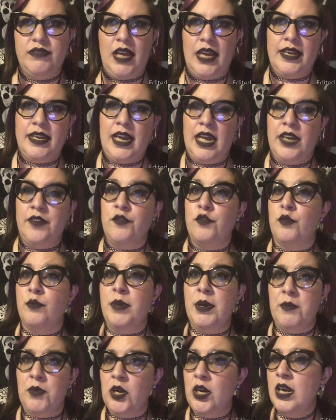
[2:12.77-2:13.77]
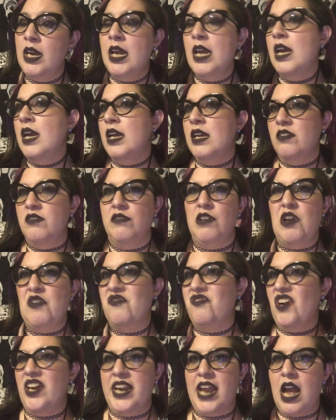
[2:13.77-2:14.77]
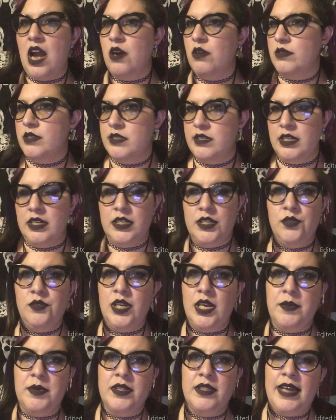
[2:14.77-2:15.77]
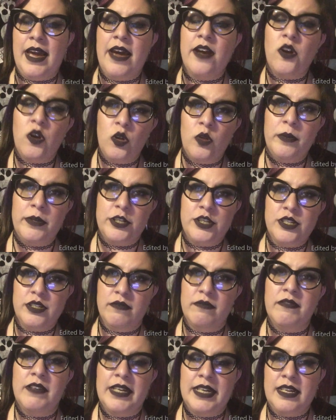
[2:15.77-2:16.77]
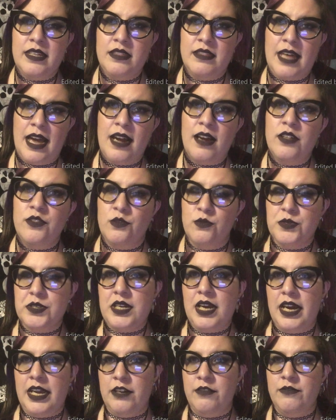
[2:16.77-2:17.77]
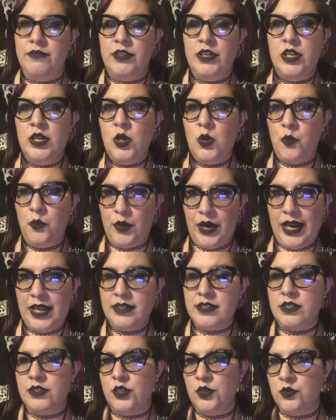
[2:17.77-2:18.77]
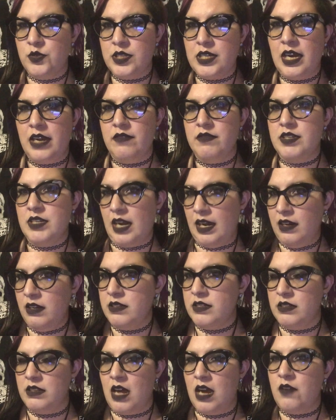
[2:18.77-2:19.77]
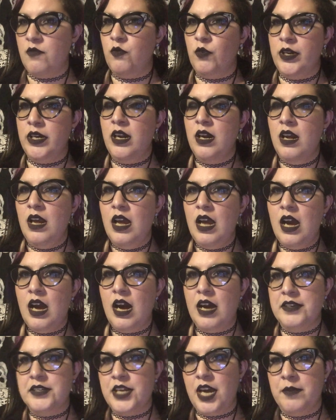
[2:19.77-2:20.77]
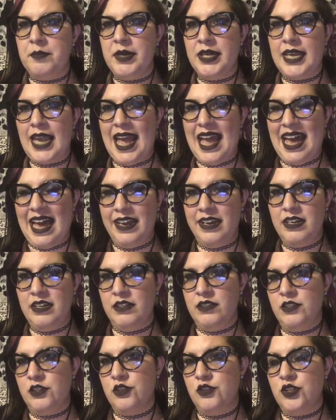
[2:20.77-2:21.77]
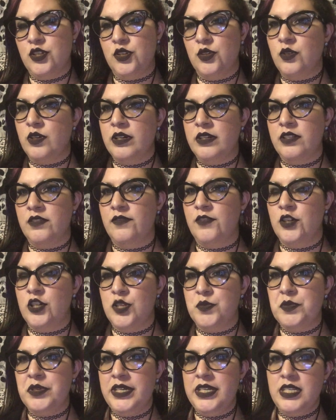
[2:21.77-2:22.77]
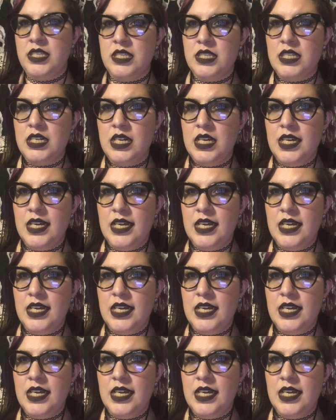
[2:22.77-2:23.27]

I can't even remember, Funhouse, like you name it. They had a whole bunch of like those kind of brands and those kind of styles. A lot of what Hot Topic had in their store in the first place.